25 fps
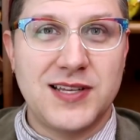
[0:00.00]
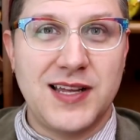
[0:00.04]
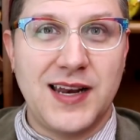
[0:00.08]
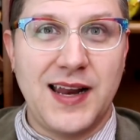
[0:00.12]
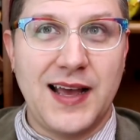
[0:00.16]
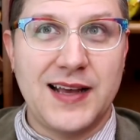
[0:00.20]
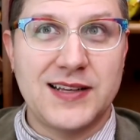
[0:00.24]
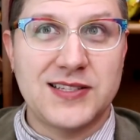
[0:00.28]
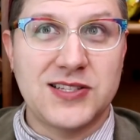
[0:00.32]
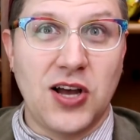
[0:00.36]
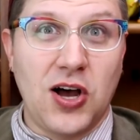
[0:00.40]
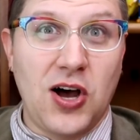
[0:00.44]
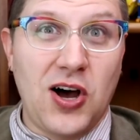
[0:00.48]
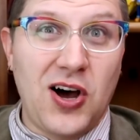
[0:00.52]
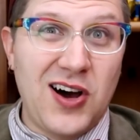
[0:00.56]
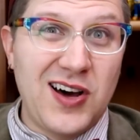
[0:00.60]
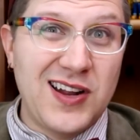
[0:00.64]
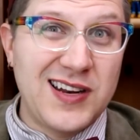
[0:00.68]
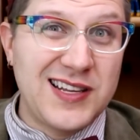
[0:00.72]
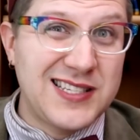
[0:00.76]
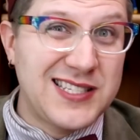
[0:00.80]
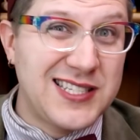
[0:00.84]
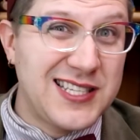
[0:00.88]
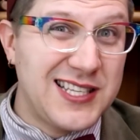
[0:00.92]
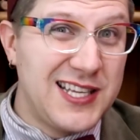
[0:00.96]
and has
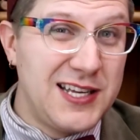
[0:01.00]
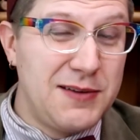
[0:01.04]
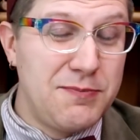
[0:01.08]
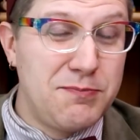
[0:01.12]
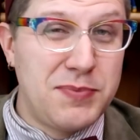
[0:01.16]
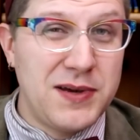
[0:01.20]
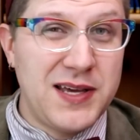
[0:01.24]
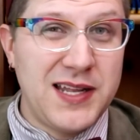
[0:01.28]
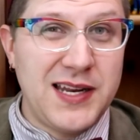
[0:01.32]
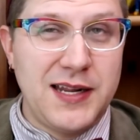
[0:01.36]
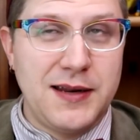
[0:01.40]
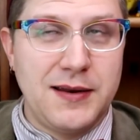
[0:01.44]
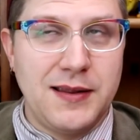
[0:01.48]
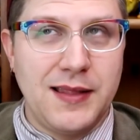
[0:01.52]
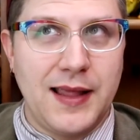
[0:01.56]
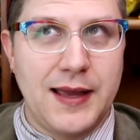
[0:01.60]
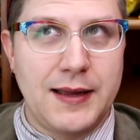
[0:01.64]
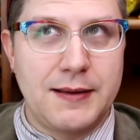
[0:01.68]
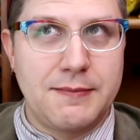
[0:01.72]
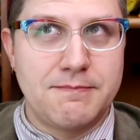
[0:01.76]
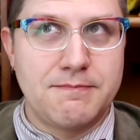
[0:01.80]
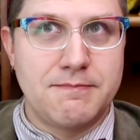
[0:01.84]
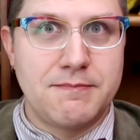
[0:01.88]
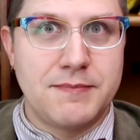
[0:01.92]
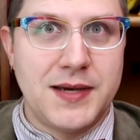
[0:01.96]
honestly been in
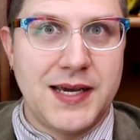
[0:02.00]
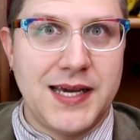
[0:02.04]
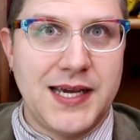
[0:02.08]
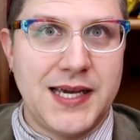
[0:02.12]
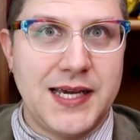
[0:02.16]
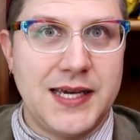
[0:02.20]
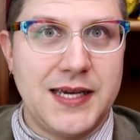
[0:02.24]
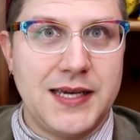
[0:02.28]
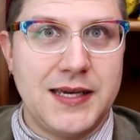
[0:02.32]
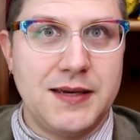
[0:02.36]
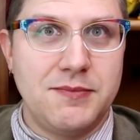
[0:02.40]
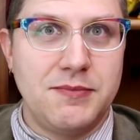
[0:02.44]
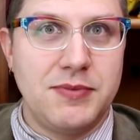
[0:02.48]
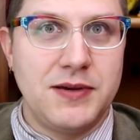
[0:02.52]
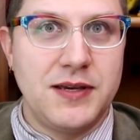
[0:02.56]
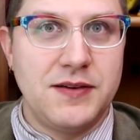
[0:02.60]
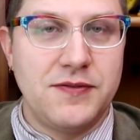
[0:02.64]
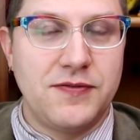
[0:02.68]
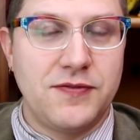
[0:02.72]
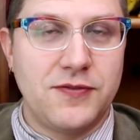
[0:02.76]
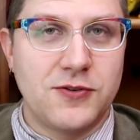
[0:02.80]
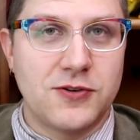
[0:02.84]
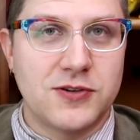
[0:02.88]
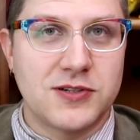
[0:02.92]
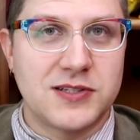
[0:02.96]
like maybe
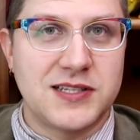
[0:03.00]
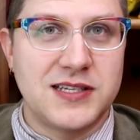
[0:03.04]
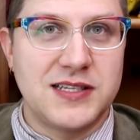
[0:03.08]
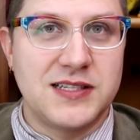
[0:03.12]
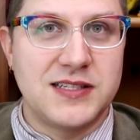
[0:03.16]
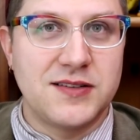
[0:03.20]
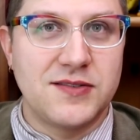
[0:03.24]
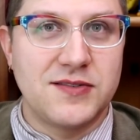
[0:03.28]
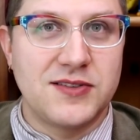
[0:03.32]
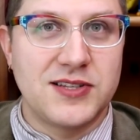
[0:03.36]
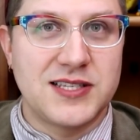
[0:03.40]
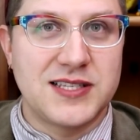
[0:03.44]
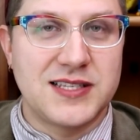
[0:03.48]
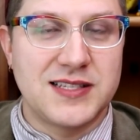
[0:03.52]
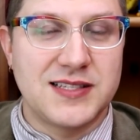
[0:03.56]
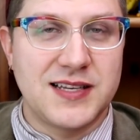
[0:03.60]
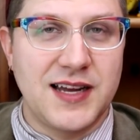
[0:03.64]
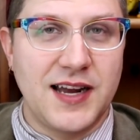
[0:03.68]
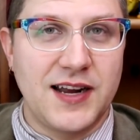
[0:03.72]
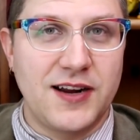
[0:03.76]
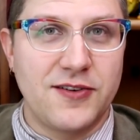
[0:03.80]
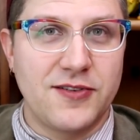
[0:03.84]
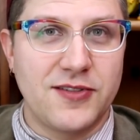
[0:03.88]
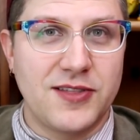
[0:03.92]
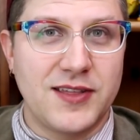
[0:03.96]
4 scenes of this
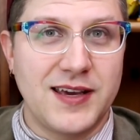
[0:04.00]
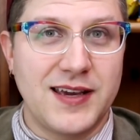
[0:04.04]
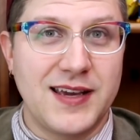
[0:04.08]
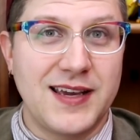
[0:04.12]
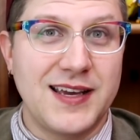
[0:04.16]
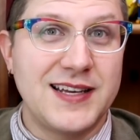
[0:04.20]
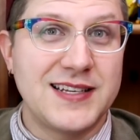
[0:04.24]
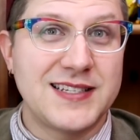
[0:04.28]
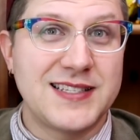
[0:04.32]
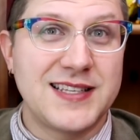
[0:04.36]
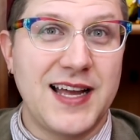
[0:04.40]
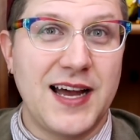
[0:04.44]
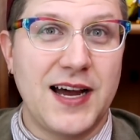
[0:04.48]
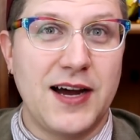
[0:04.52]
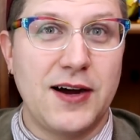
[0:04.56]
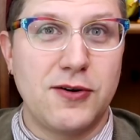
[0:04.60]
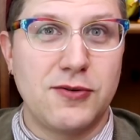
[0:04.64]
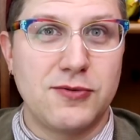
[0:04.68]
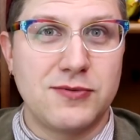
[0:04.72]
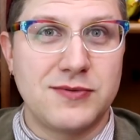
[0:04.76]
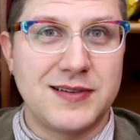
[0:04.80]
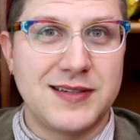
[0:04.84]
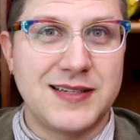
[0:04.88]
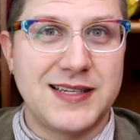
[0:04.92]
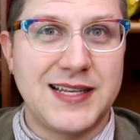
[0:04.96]
entire thing is
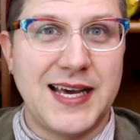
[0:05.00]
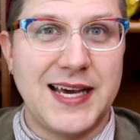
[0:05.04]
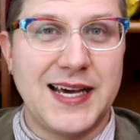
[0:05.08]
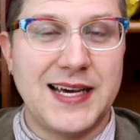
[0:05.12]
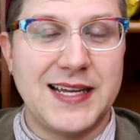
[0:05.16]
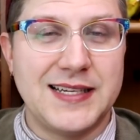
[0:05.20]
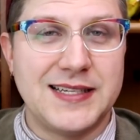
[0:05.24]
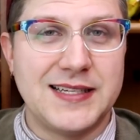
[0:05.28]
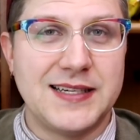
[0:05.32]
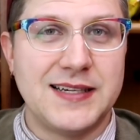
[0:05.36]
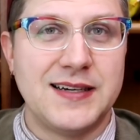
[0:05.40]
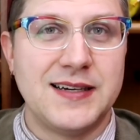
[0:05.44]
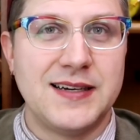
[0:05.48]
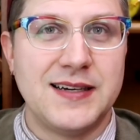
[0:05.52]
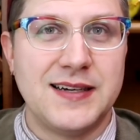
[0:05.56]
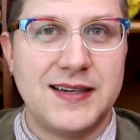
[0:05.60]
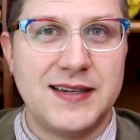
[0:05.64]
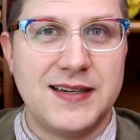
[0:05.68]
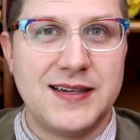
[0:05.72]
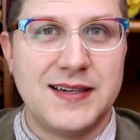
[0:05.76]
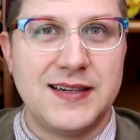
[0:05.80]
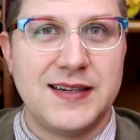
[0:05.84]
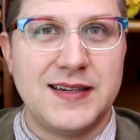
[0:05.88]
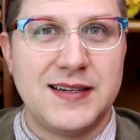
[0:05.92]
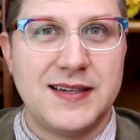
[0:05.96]
now dead.
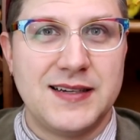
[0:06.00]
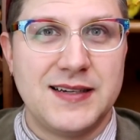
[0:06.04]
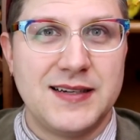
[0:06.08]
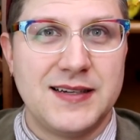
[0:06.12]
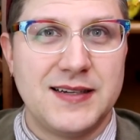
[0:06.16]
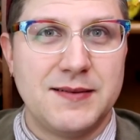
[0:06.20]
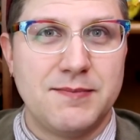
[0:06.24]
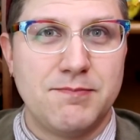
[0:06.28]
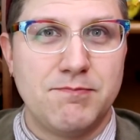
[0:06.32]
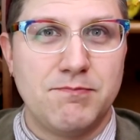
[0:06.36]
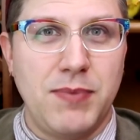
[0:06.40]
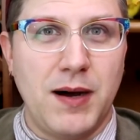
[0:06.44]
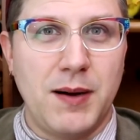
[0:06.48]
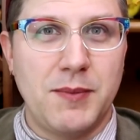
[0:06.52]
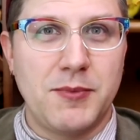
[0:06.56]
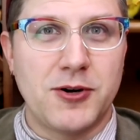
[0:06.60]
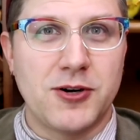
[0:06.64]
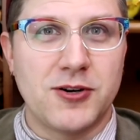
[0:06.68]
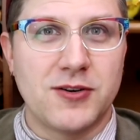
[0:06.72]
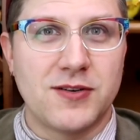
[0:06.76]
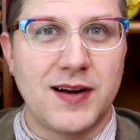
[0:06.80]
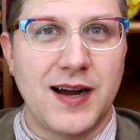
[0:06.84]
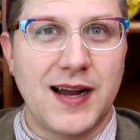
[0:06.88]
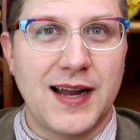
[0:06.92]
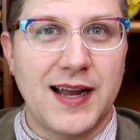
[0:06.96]

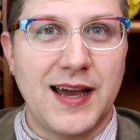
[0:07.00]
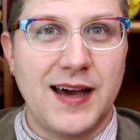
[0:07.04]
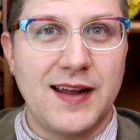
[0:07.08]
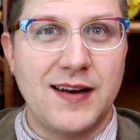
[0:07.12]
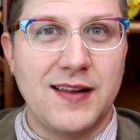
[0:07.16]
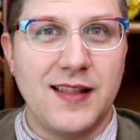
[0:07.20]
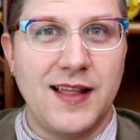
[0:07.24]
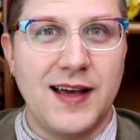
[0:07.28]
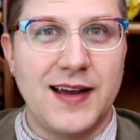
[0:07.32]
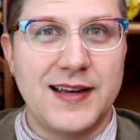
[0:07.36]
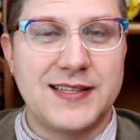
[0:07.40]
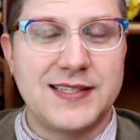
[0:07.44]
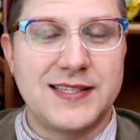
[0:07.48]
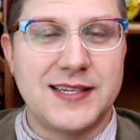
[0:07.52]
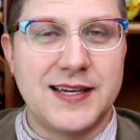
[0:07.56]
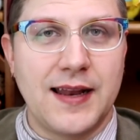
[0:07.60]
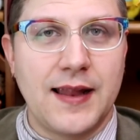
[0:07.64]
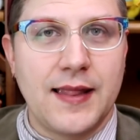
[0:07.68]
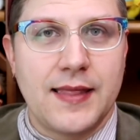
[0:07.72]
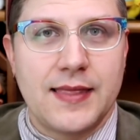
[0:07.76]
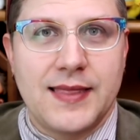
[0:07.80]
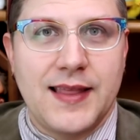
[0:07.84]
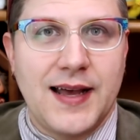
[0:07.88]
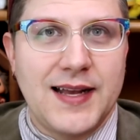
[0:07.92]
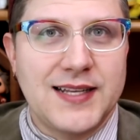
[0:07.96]
Bummer. I kind of liked
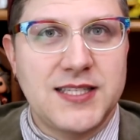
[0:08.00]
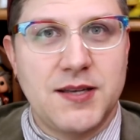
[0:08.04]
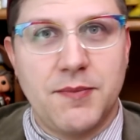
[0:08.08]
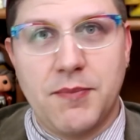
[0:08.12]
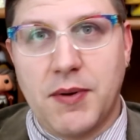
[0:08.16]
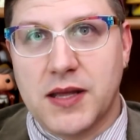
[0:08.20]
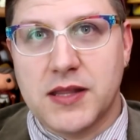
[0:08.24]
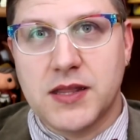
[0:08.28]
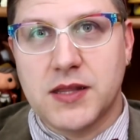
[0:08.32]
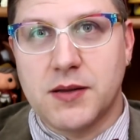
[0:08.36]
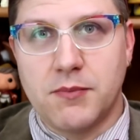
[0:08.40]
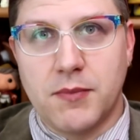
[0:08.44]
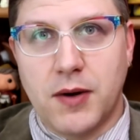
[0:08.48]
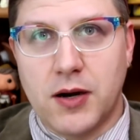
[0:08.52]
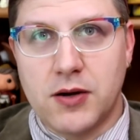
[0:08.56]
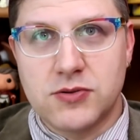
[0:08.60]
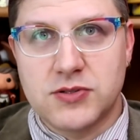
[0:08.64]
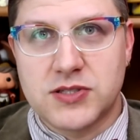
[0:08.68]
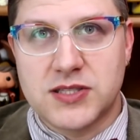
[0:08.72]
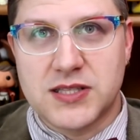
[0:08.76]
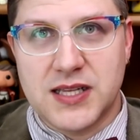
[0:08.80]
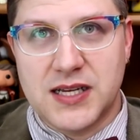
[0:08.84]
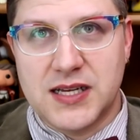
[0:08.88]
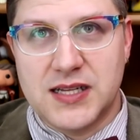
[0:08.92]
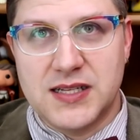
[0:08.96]
it. That's about the
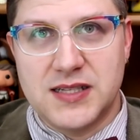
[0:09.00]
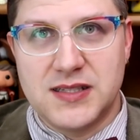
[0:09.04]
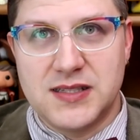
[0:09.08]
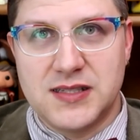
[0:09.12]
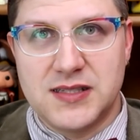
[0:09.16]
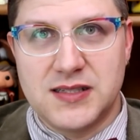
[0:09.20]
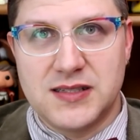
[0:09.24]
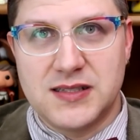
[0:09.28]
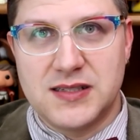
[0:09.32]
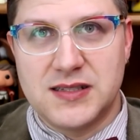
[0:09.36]
most that